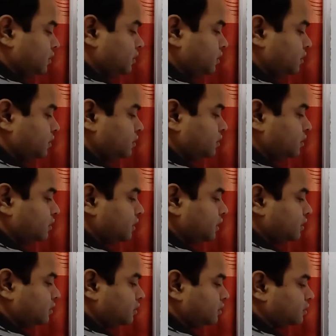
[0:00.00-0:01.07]
This is x,
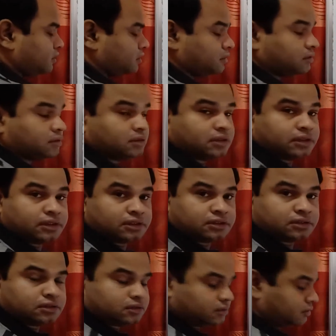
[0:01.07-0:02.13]
this is x.